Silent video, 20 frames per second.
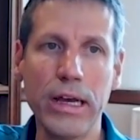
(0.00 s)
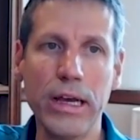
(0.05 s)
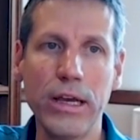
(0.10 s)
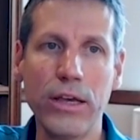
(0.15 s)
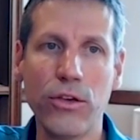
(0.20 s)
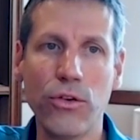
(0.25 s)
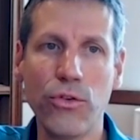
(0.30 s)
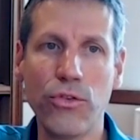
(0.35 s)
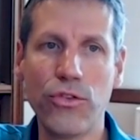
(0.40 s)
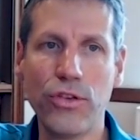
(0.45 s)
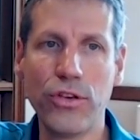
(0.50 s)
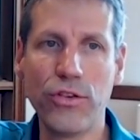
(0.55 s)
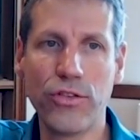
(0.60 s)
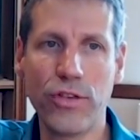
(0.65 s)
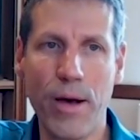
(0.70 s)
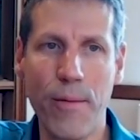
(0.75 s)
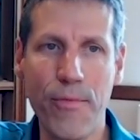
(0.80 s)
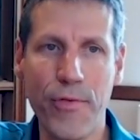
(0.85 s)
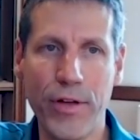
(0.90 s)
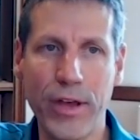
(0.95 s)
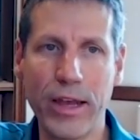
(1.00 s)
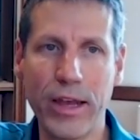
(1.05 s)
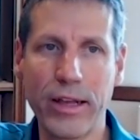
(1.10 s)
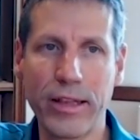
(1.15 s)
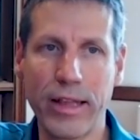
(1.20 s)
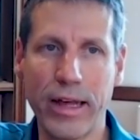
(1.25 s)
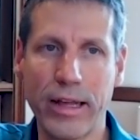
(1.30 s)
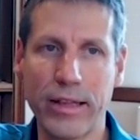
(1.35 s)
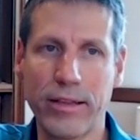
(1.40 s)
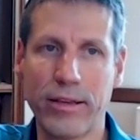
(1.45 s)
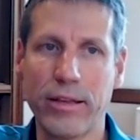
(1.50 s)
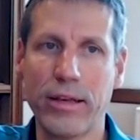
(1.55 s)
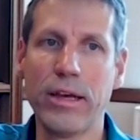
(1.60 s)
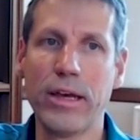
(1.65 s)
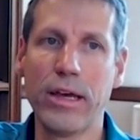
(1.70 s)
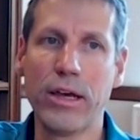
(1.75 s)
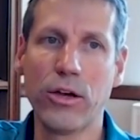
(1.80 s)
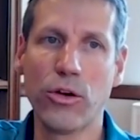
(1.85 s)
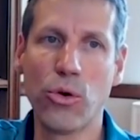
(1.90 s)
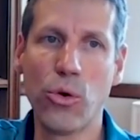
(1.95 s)
you see something that
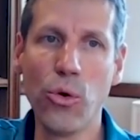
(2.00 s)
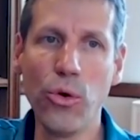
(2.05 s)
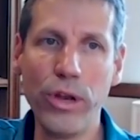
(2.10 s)
could,